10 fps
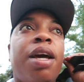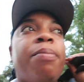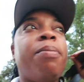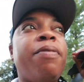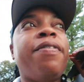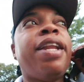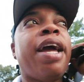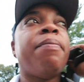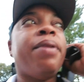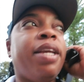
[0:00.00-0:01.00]
But me feel
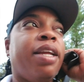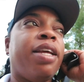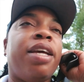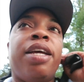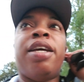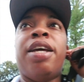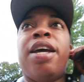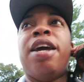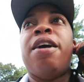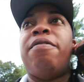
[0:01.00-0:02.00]
like me need
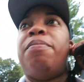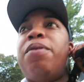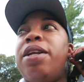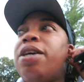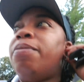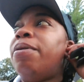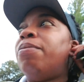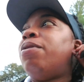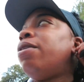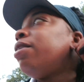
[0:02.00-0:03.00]
to put a little bit
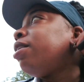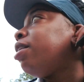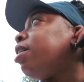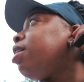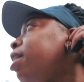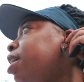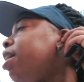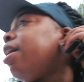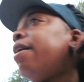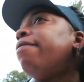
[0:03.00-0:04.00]
more
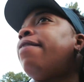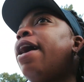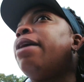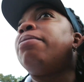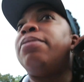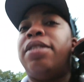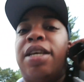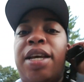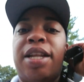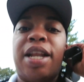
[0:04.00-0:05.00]
vibes
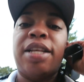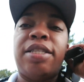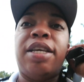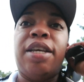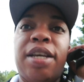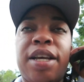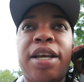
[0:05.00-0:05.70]
in the thing.